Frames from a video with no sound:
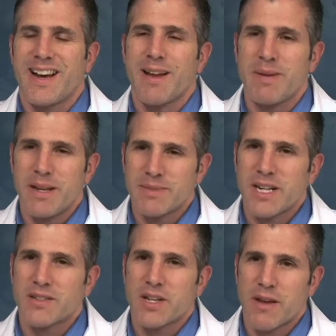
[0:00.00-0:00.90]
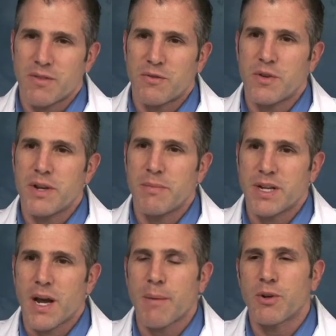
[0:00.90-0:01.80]
Hi, my name is Dr. Kevin
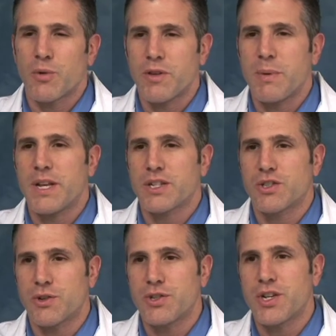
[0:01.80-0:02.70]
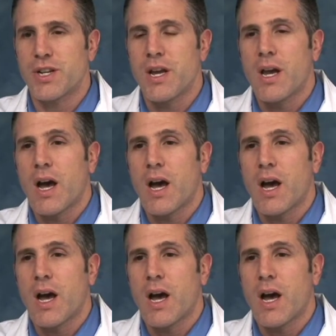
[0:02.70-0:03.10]
Freedman. I'm an orthopedic surgeon.